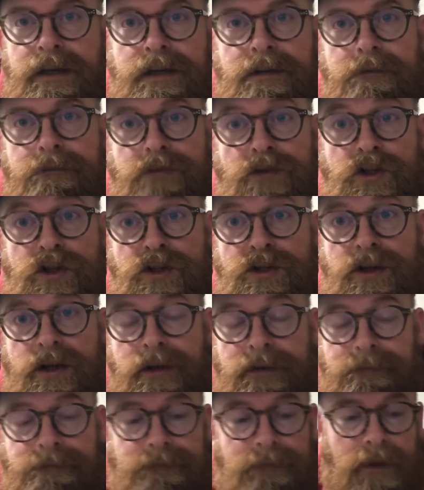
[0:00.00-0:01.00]

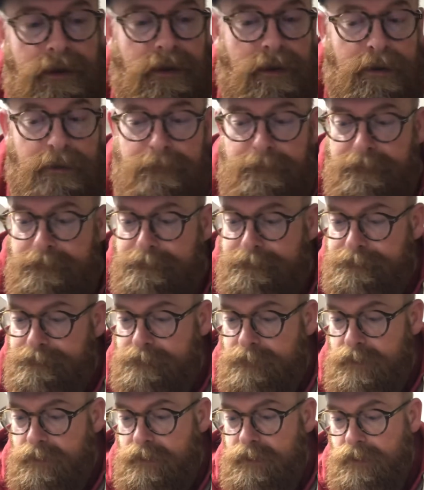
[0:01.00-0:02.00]
Virginia
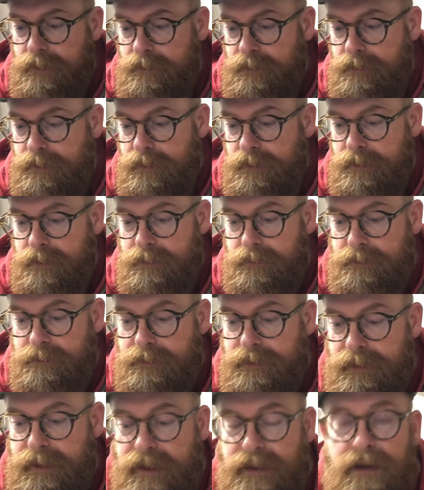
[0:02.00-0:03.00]
can
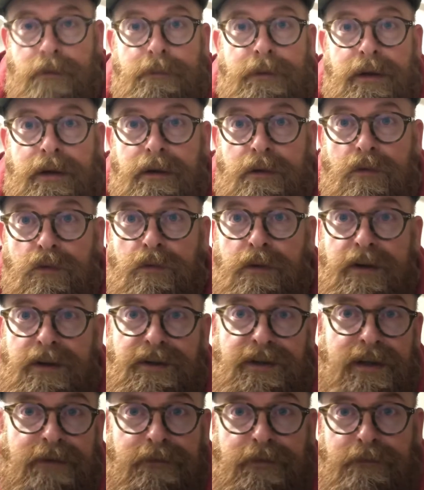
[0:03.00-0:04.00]
end up being
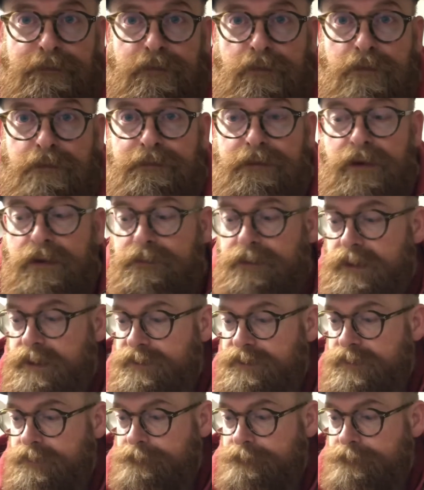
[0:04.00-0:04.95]
glorious after 4 or 5 years,